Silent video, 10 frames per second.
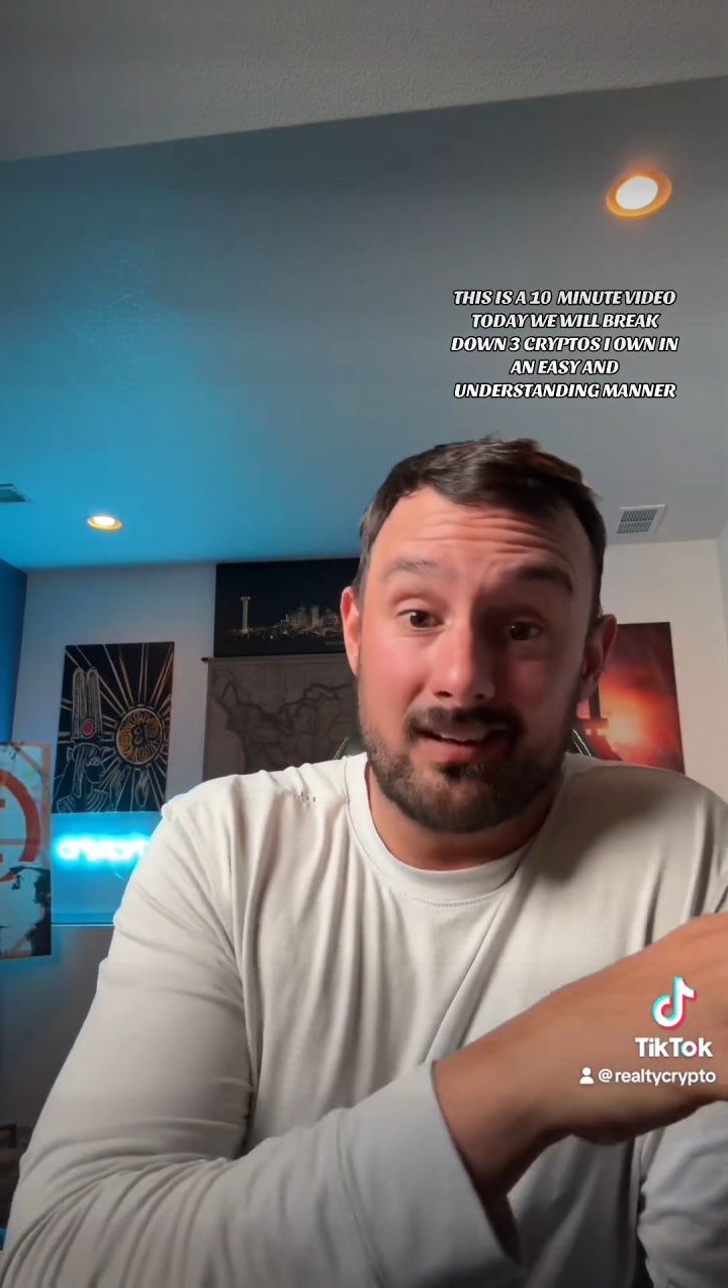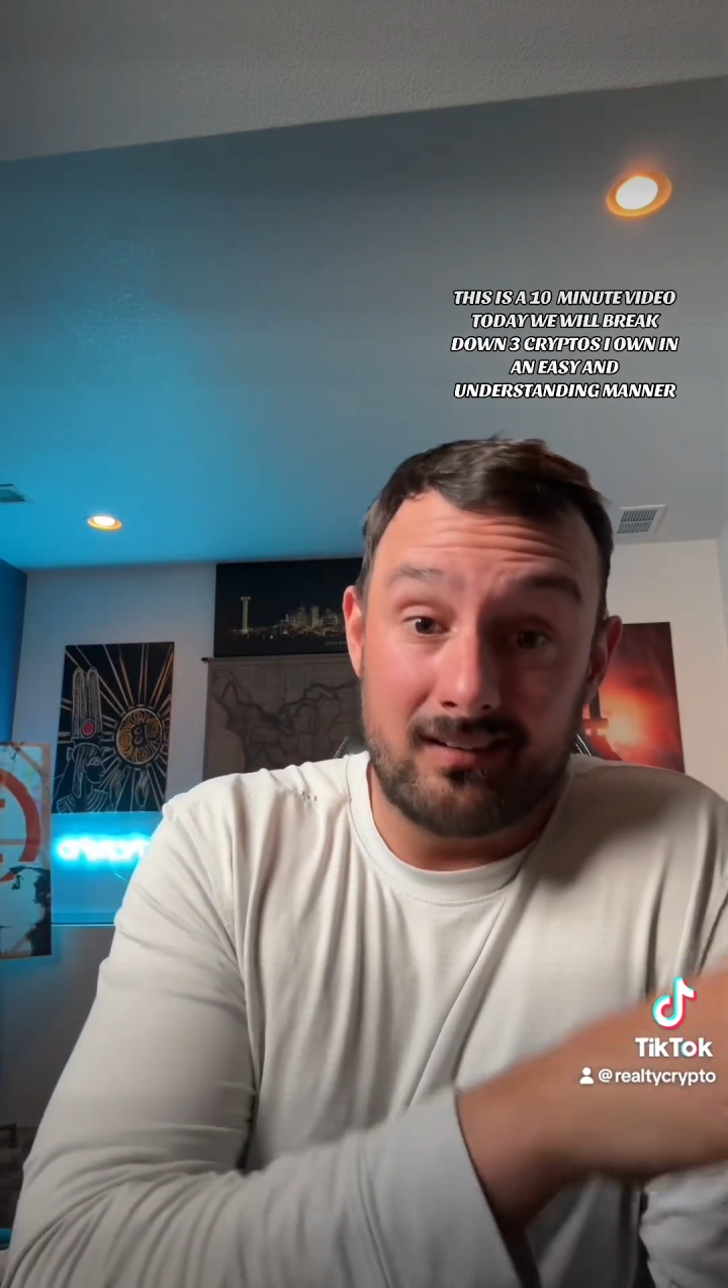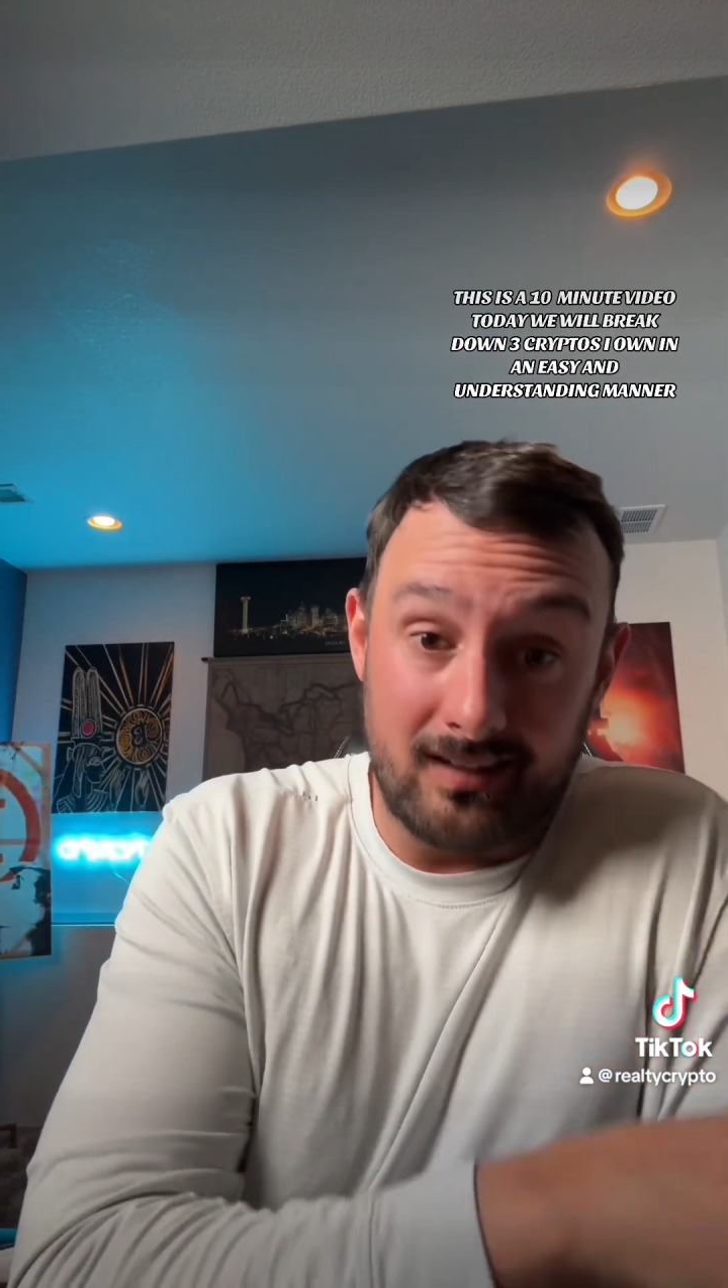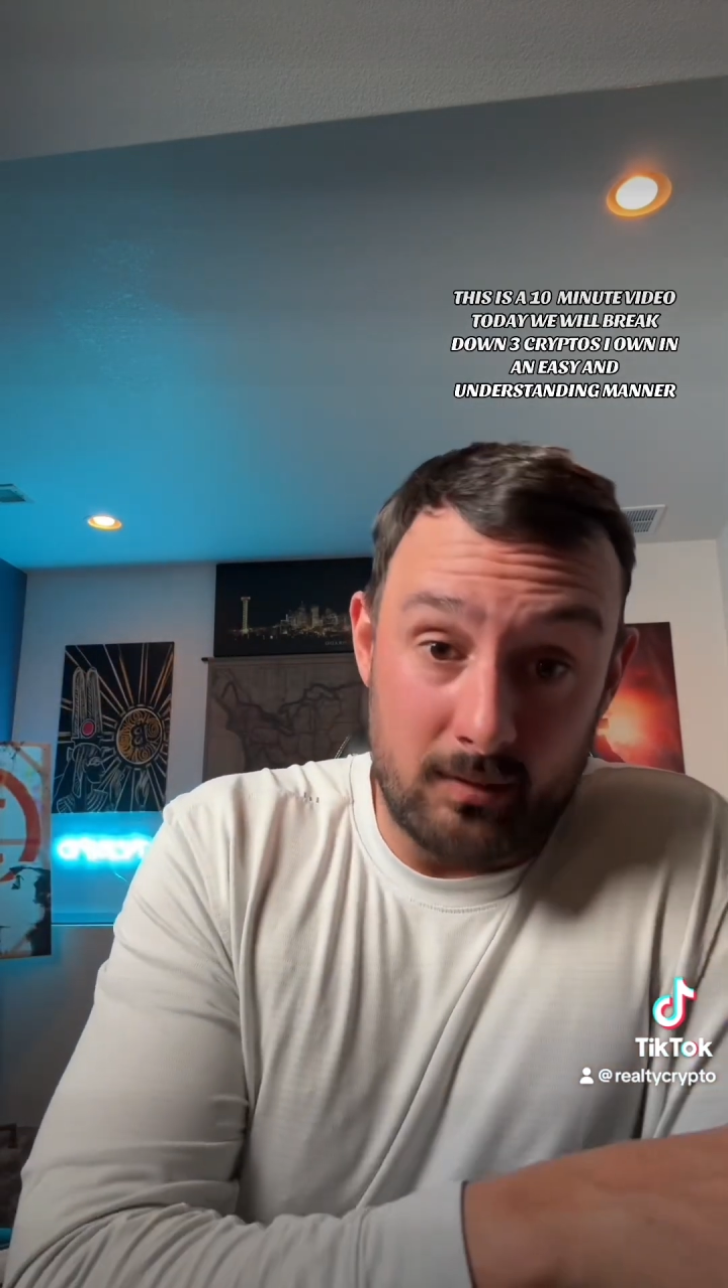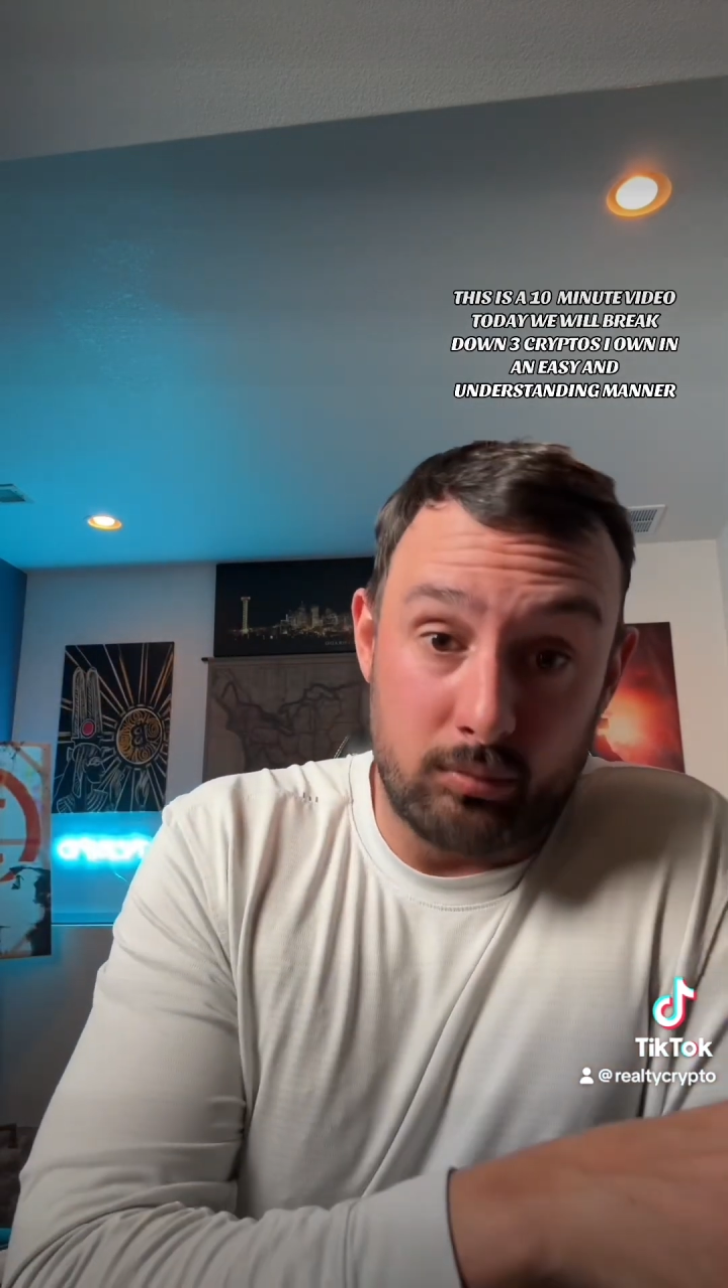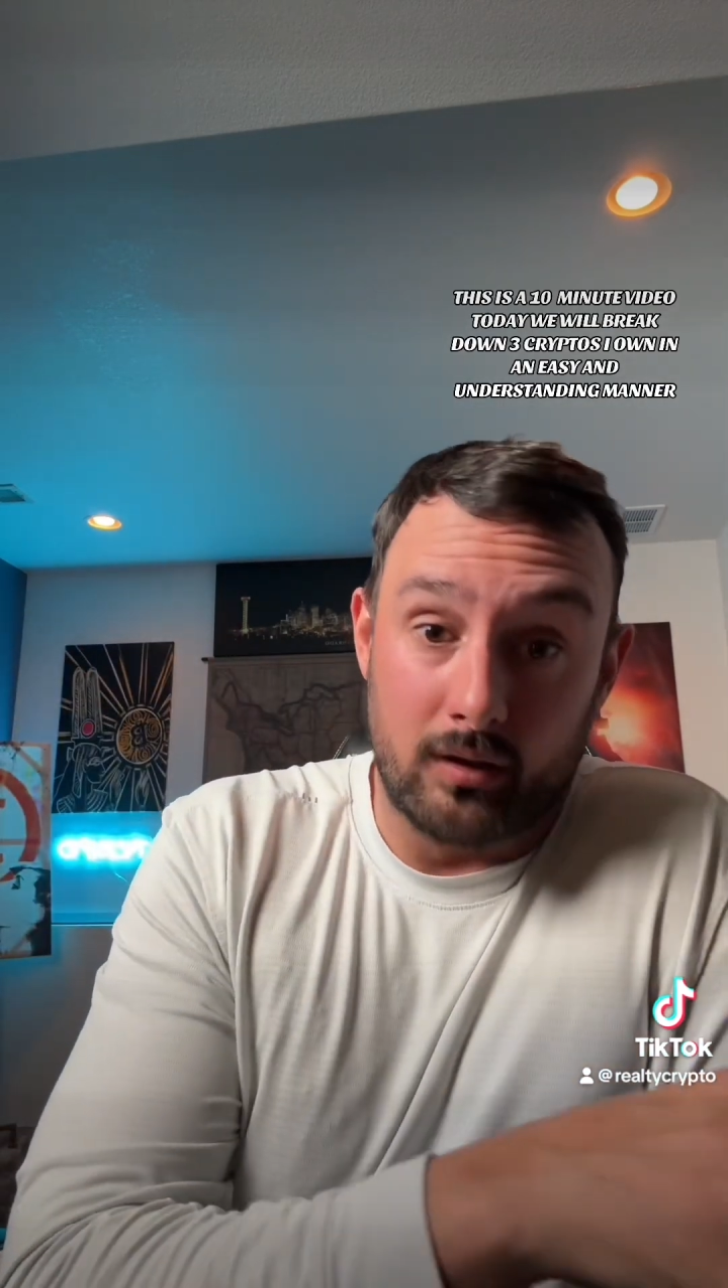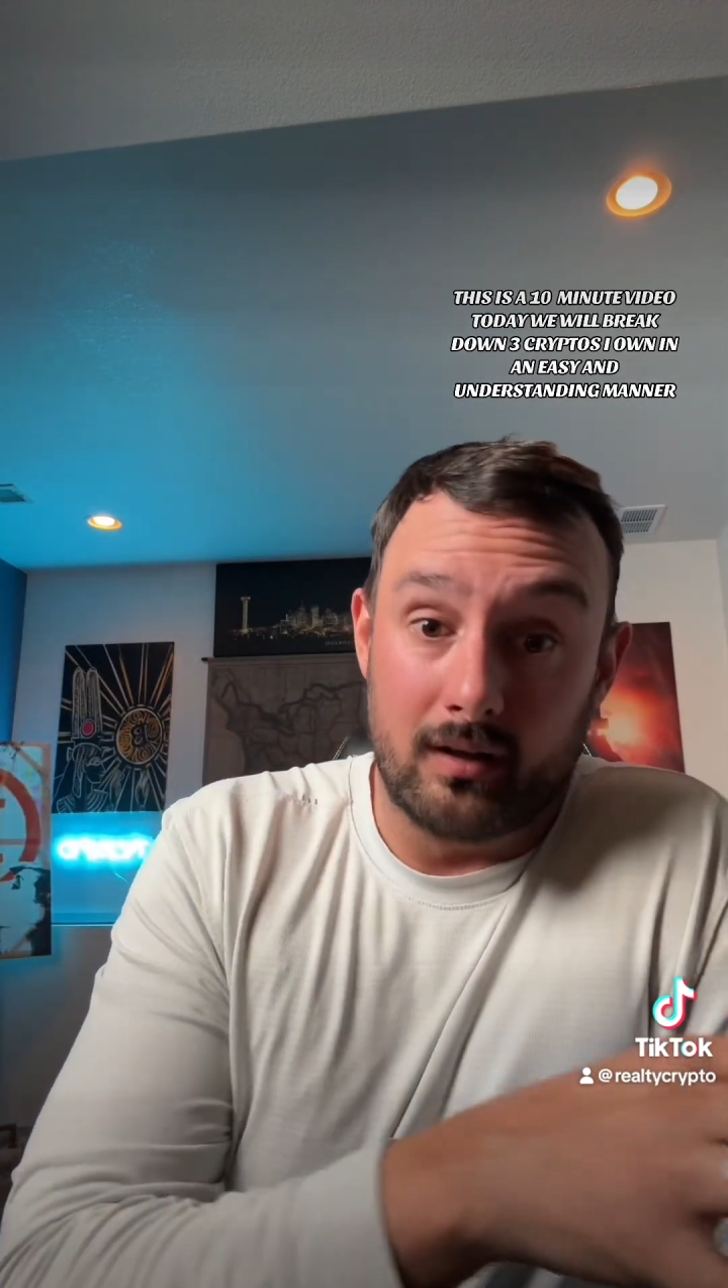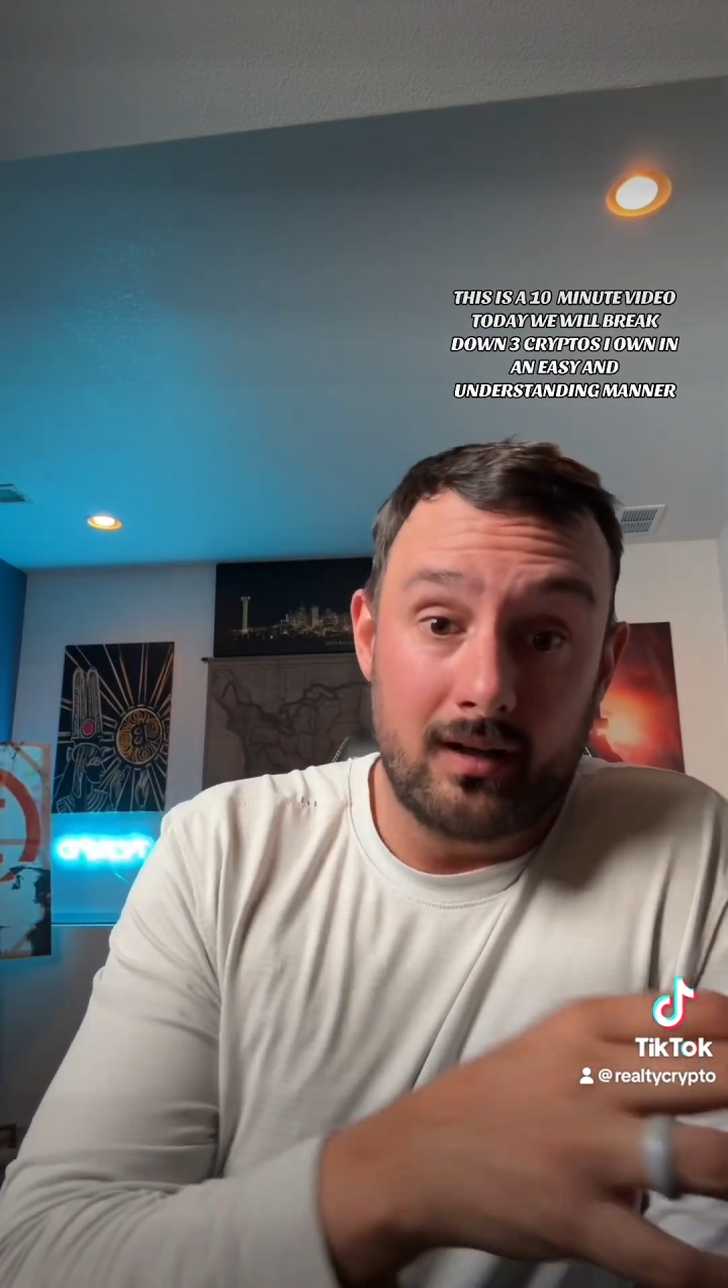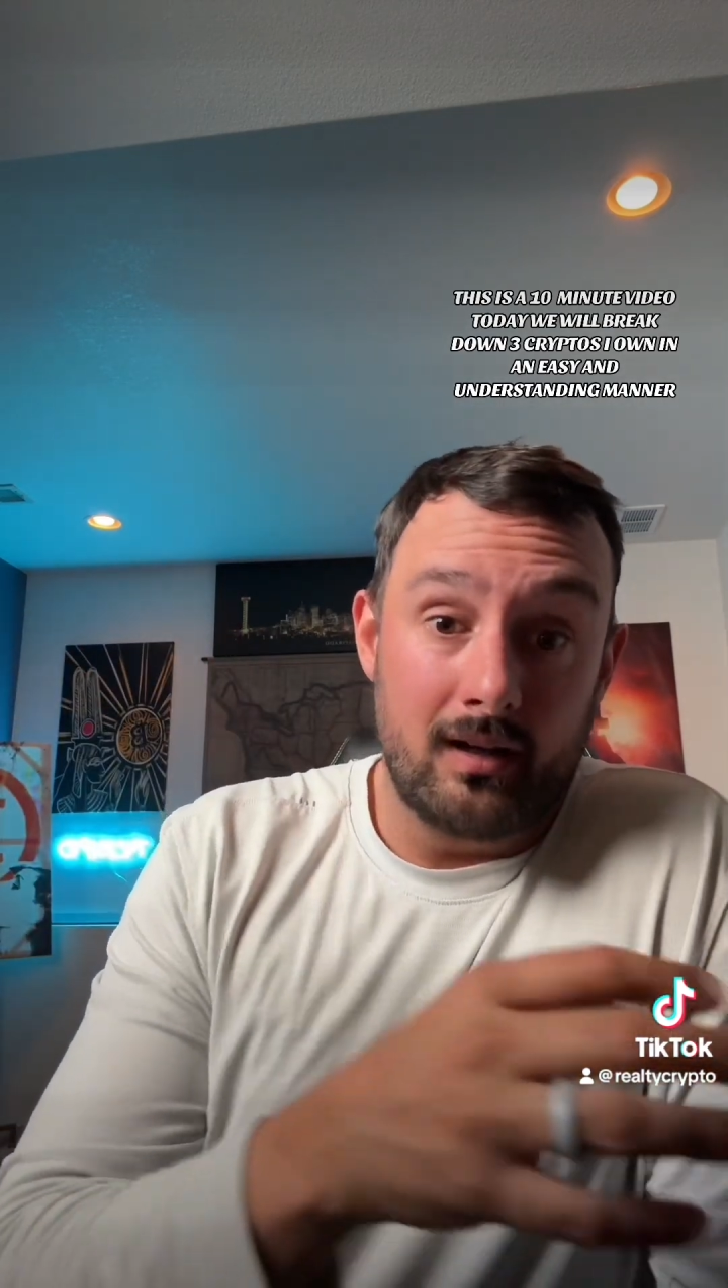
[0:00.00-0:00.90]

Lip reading: Libra,